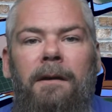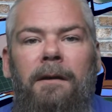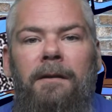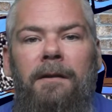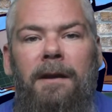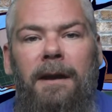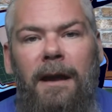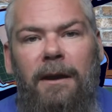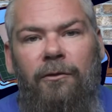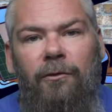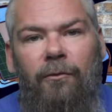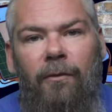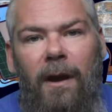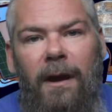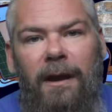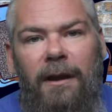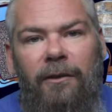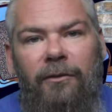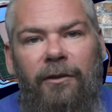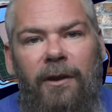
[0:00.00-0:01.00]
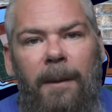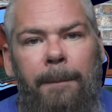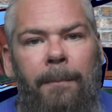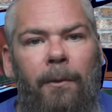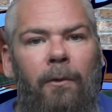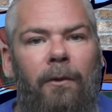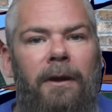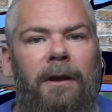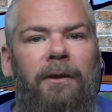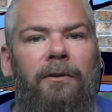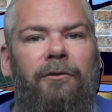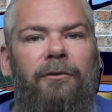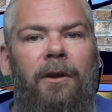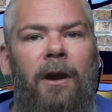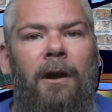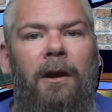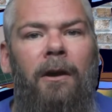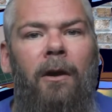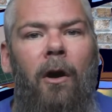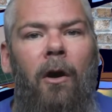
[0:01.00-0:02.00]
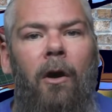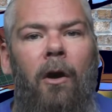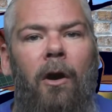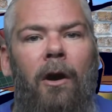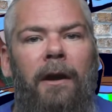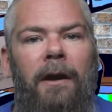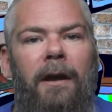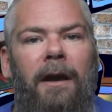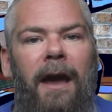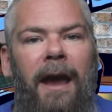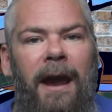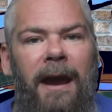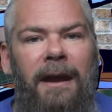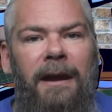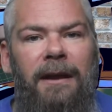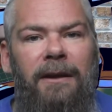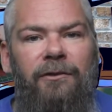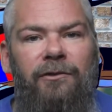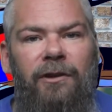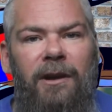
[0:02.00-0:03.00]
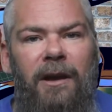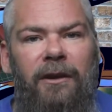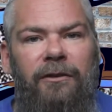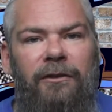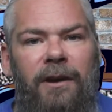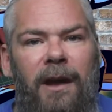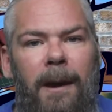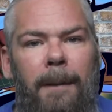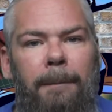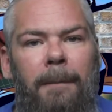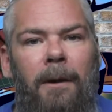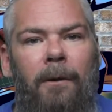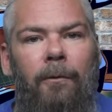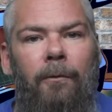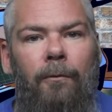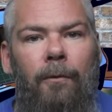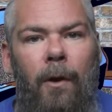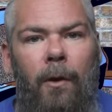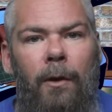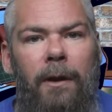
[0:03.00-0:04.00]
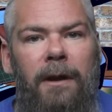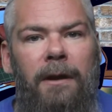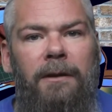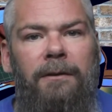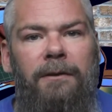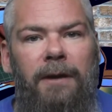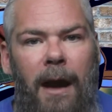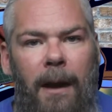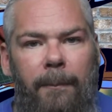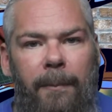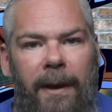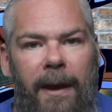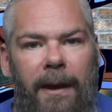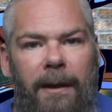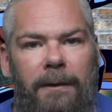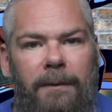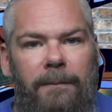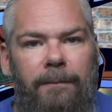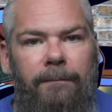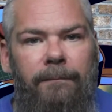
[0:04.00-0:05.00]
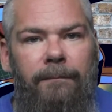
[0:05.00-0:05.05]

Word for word: The next writing sample is done on 80 GSM Rhodia dot pad.